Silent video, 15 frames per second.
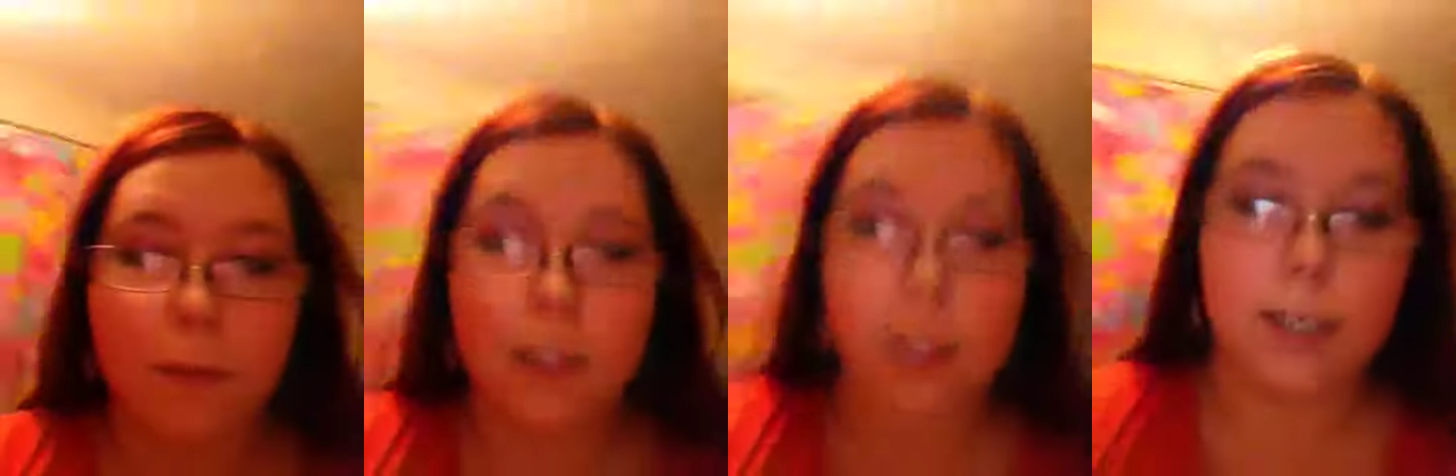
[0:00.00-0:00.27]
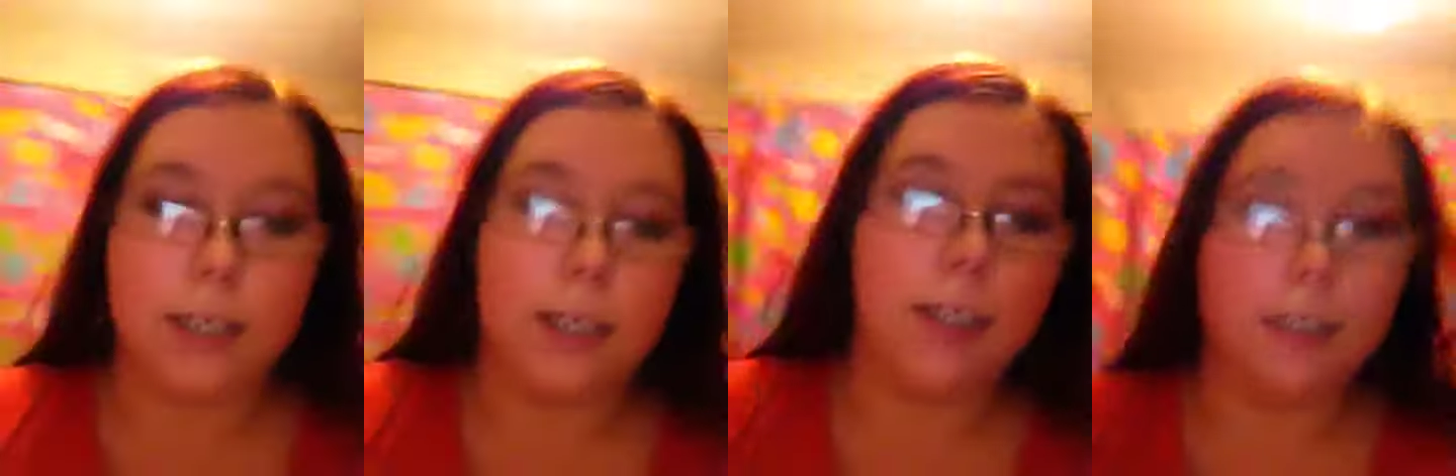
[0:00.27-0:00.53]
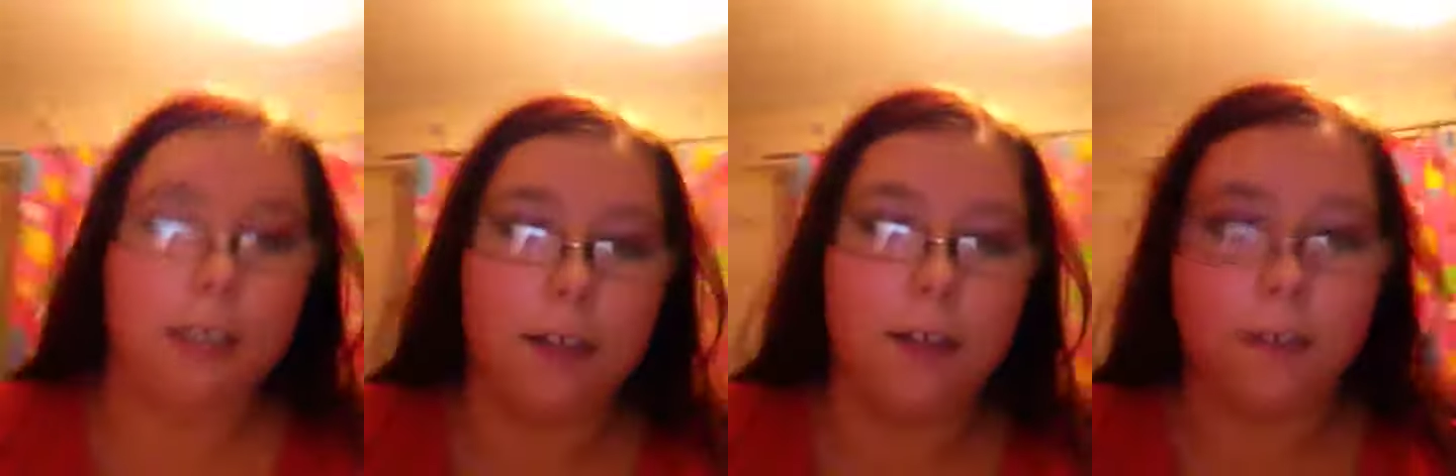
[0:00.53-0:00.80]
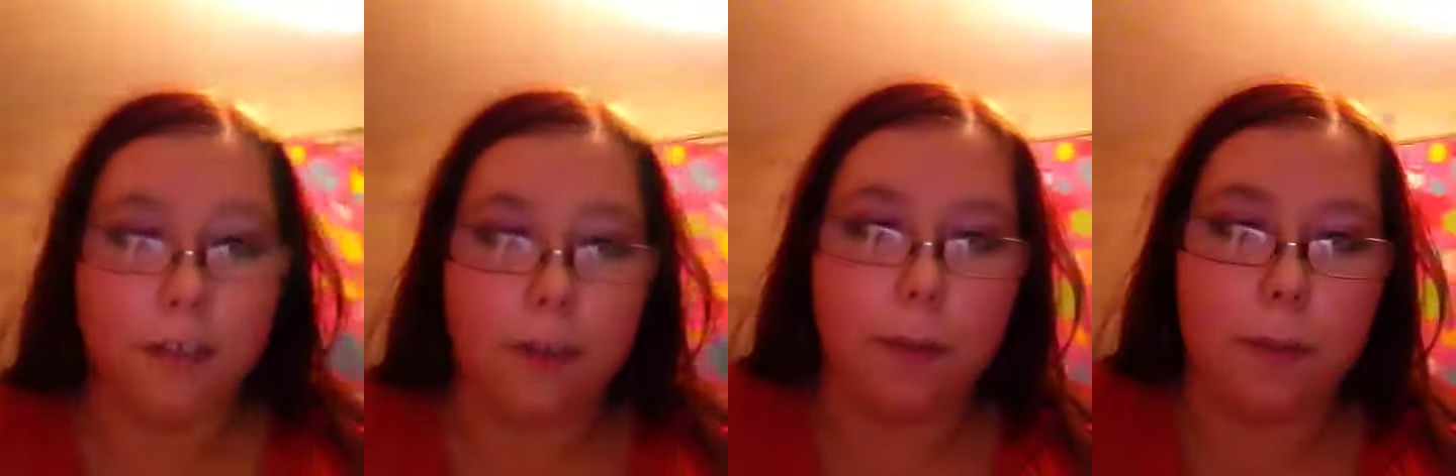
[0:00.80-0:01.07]
year, you know,
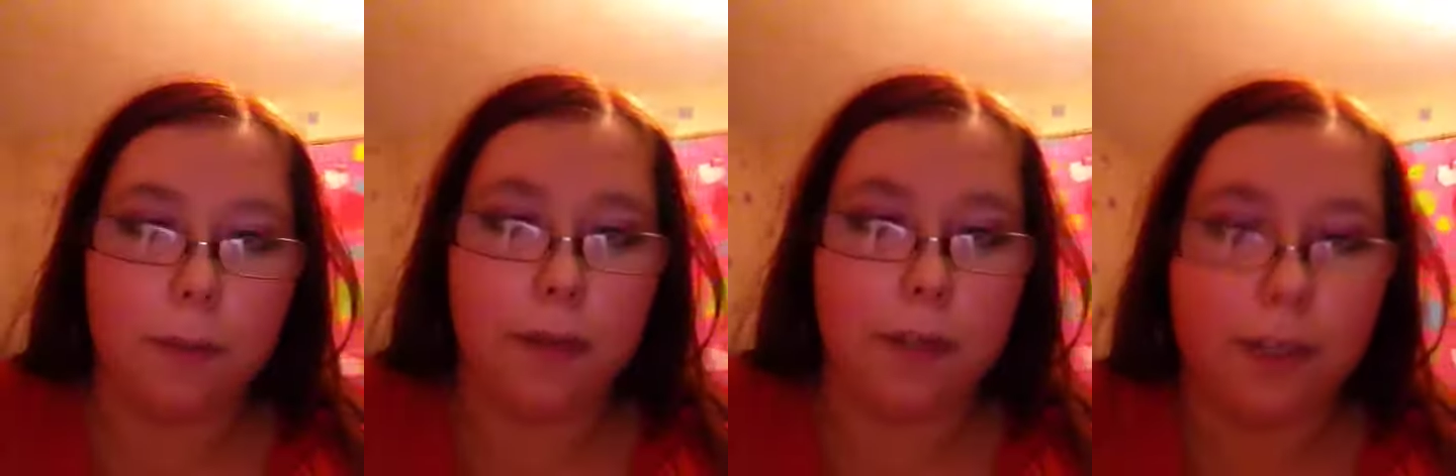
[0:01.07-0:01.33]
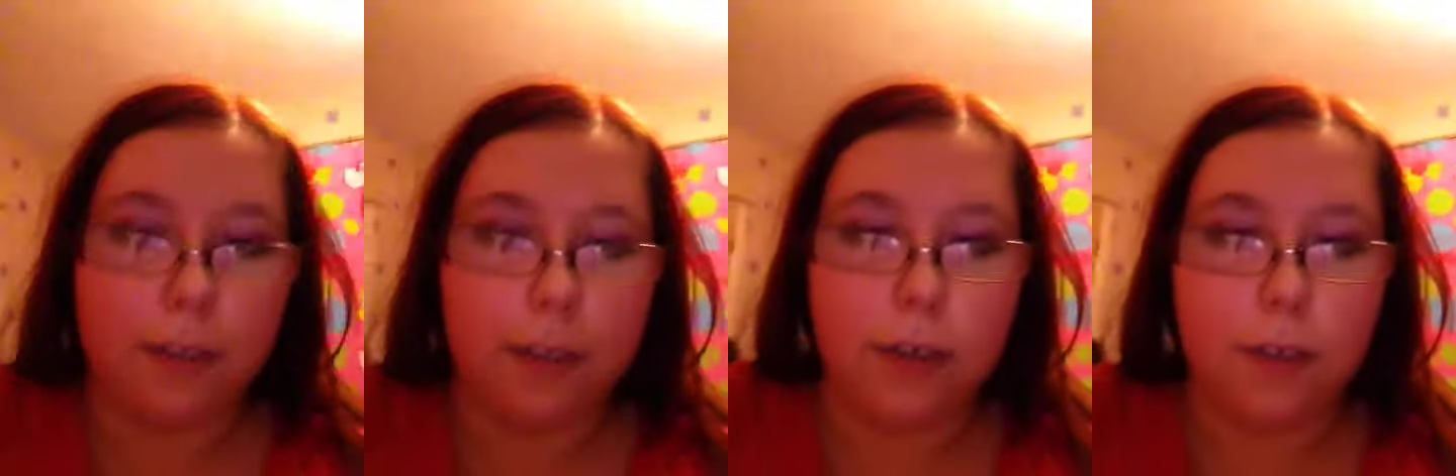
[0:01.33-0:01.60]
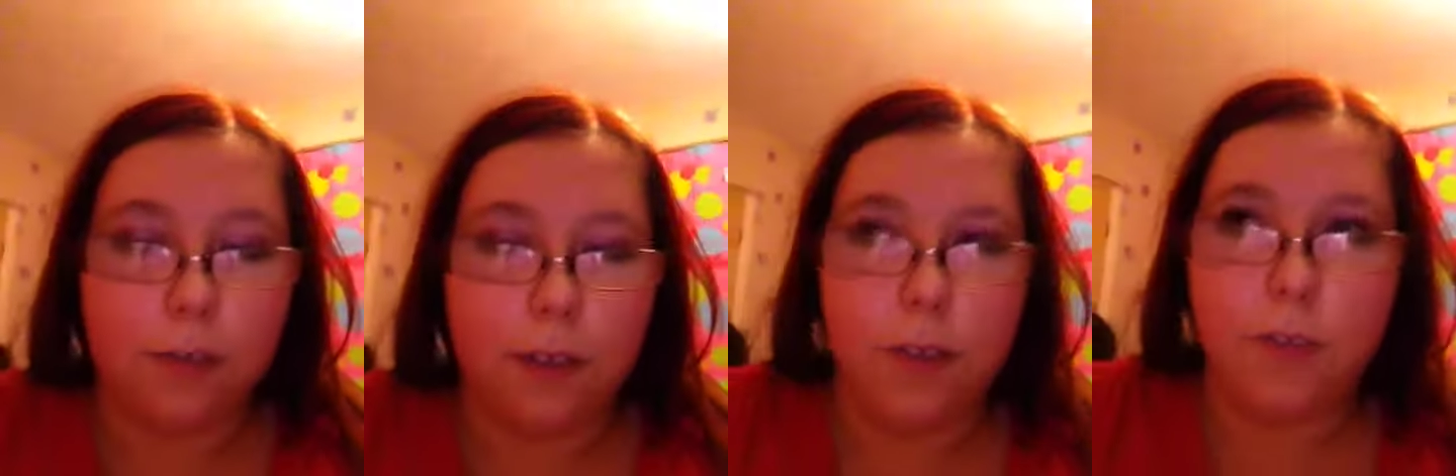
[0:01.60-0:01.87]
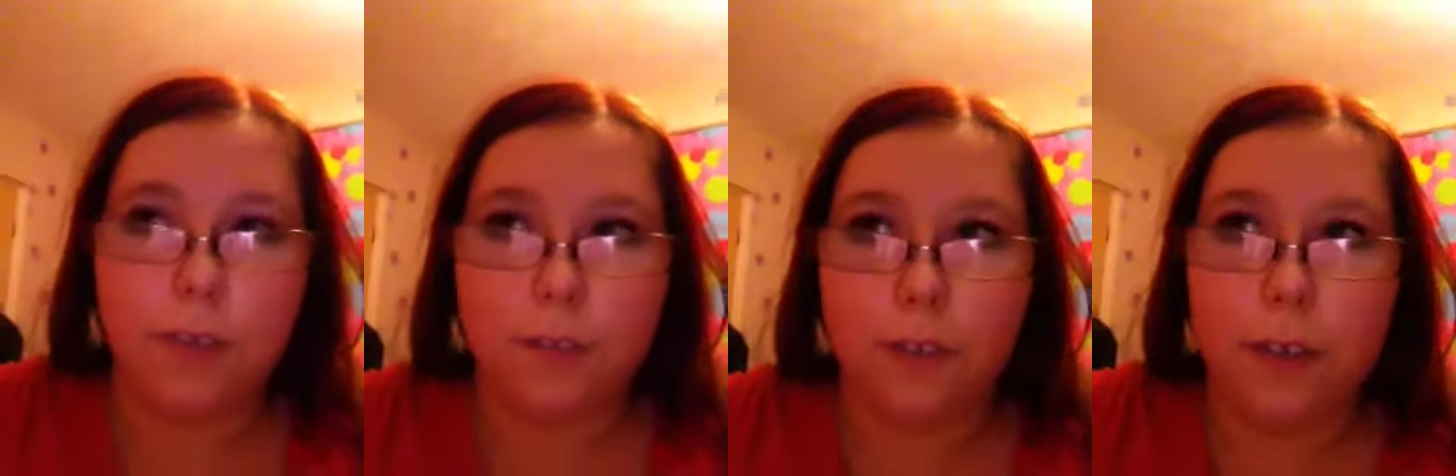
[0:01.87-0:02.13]
it's going to be pretty tough and
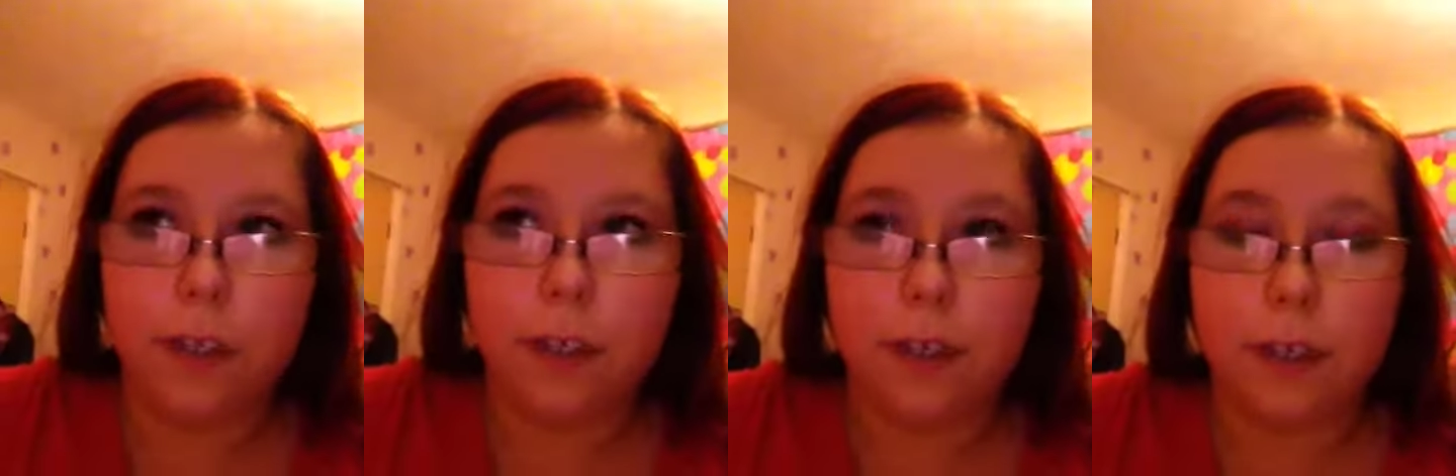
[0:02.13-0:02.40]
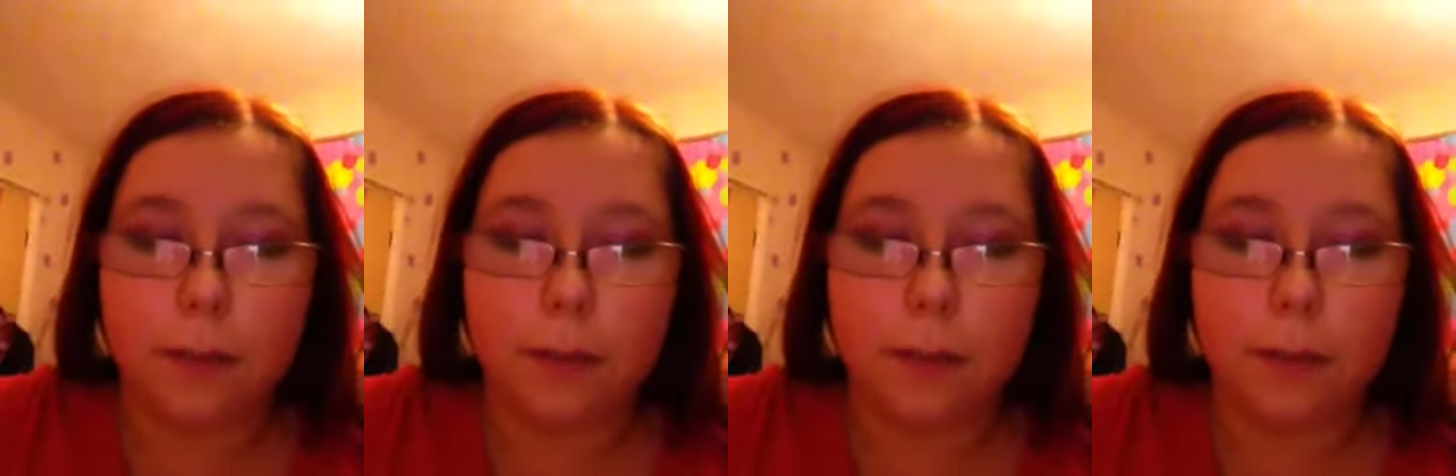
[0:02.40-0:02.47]
everything.